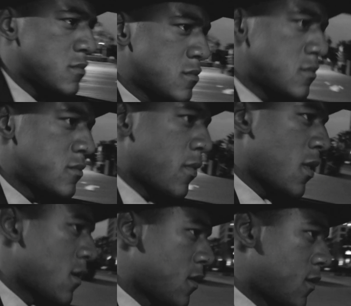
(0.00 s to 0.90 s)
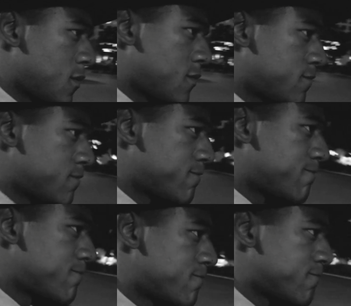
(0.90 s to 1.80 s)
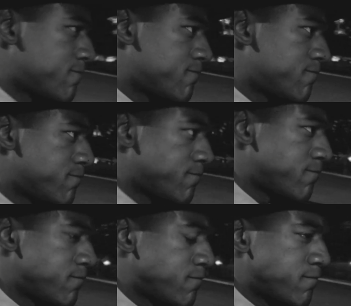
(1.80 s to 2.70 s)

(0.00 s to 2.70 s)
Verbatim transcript: me alone after that. Guess I was wrong.